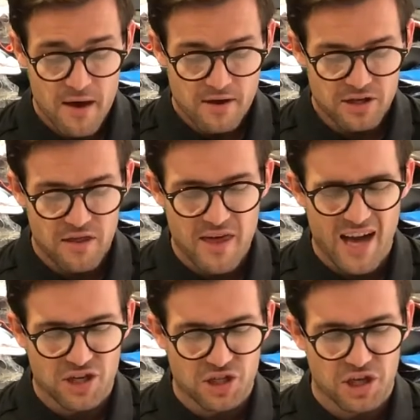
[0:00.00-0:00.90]
So
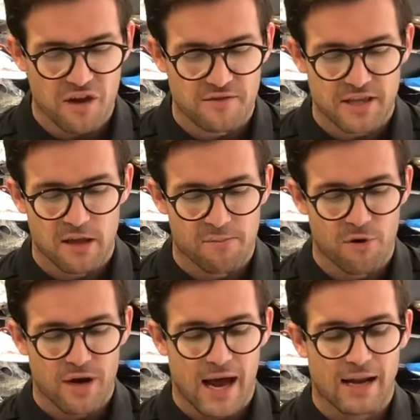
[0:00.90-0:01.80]
that just gives the
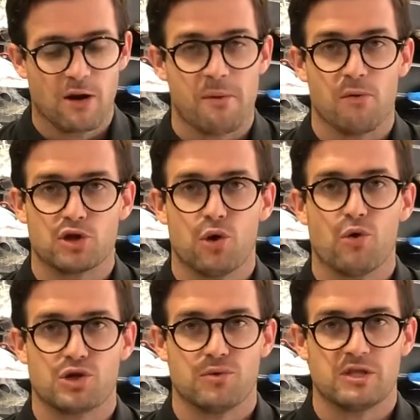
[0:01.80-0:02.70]
boot a little bit more
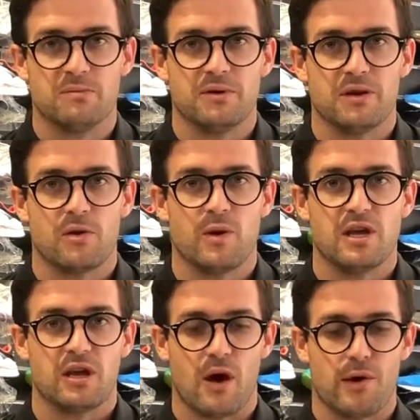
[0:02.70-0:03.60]
torsional stability when
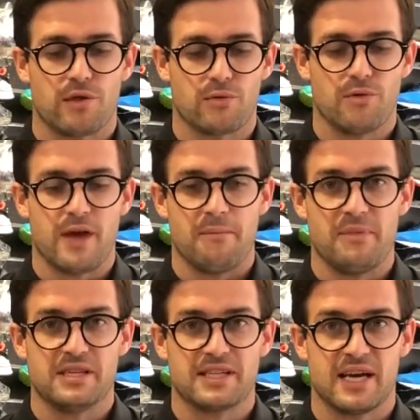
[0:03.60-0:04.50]
you're going through that
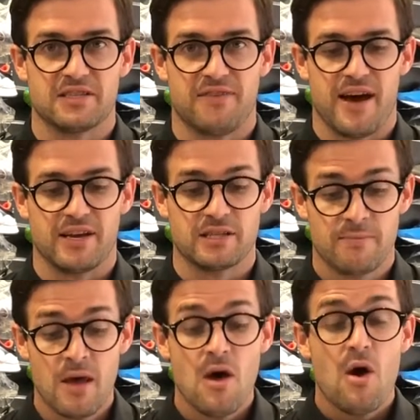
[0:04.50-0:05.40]
mid-stance phase.
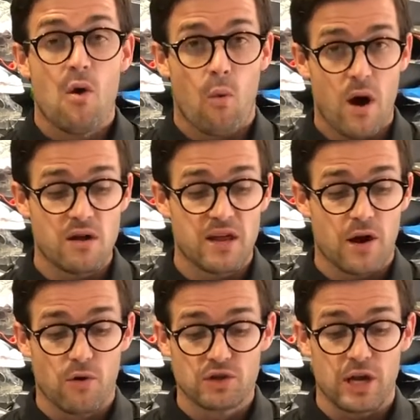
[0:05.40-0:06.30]
One thing
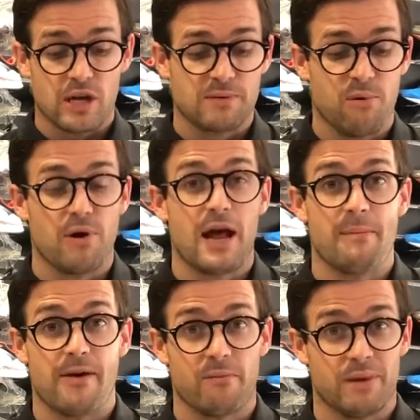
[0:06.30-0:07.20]
I'd also like to point out
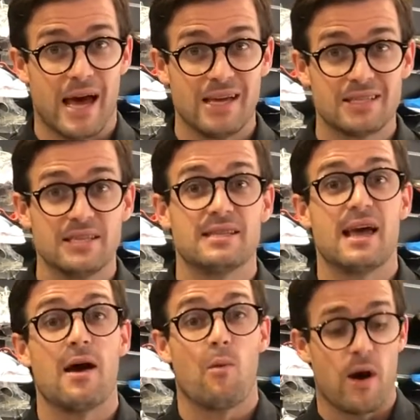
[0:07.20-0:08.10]
about the Blades is
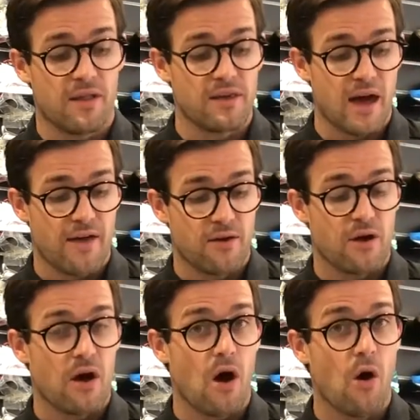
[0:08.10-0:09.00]
they're one of the
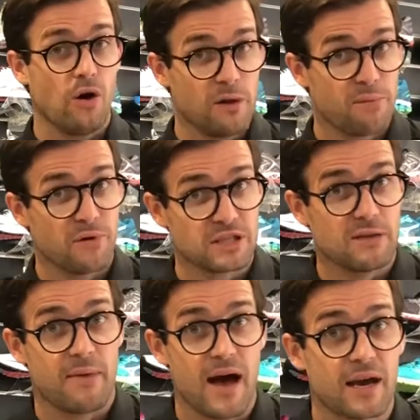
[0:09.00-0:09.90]
other only boots in
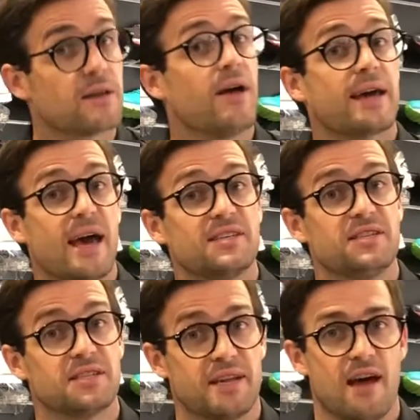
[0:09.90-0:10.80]
the market like
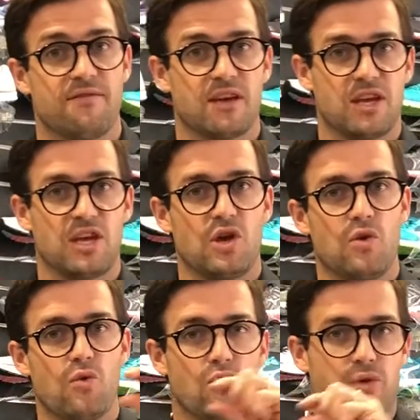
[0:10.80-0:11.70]
Asics that have a
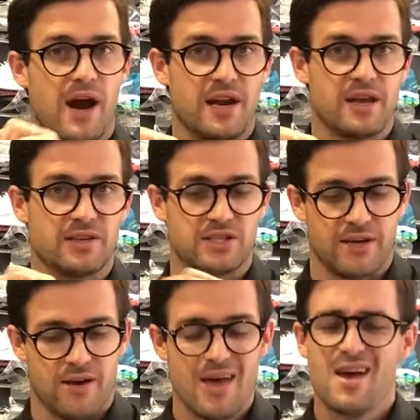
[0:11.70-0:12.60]
heel gradient.
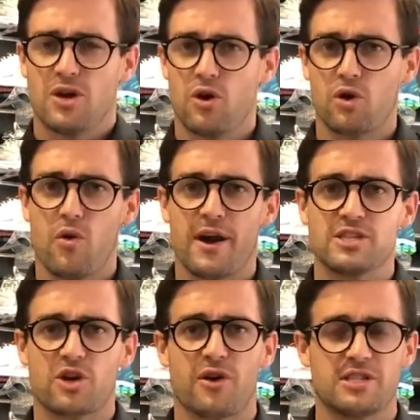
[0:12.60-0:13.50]
So not quite
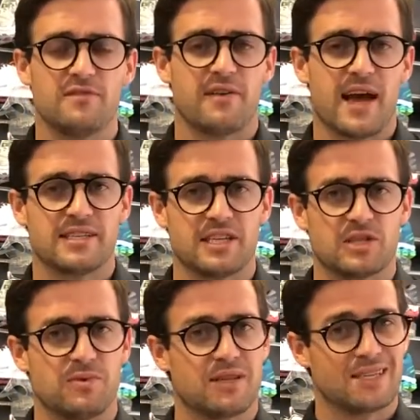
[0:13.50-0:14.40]
as aggressive as
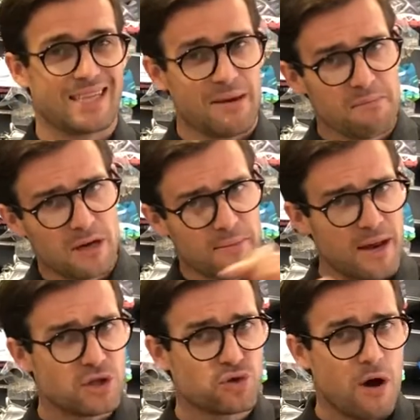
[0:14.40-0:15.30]
Asics with the
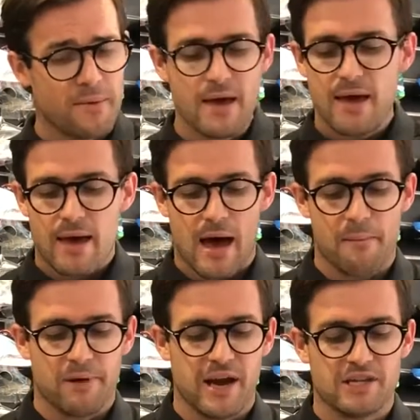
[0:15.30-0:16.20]
10mm drop.
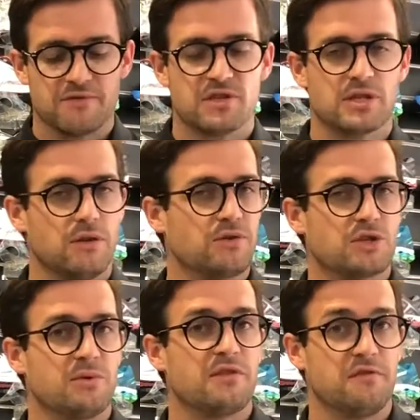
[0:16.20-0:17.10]
Blades have just
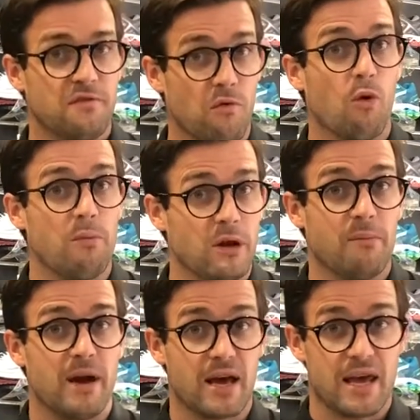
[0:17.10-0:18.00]
launched with a
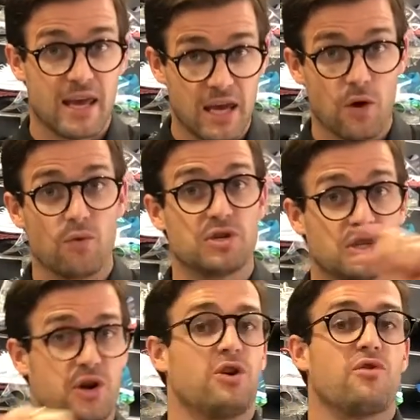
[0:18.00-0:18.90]
4mm heel to
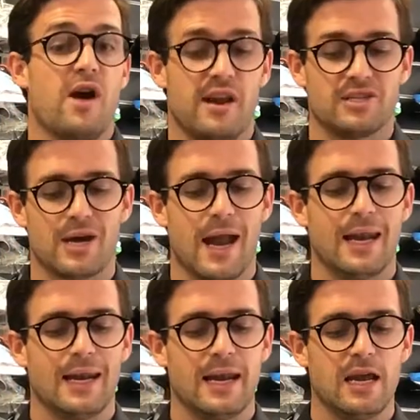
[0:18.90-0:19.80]
toe gradient, so a
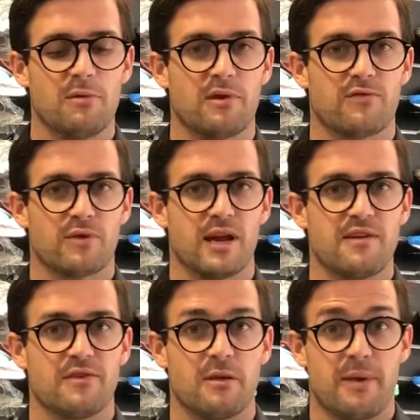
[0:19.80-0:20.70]
little bit of
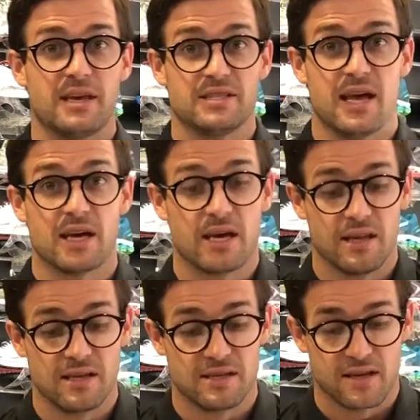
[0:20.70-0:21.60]
relief on the base of the
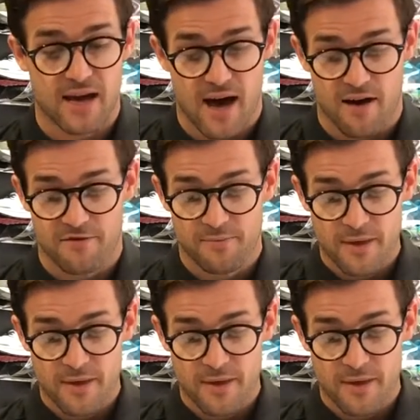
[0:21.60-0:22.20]
Achilles and calf.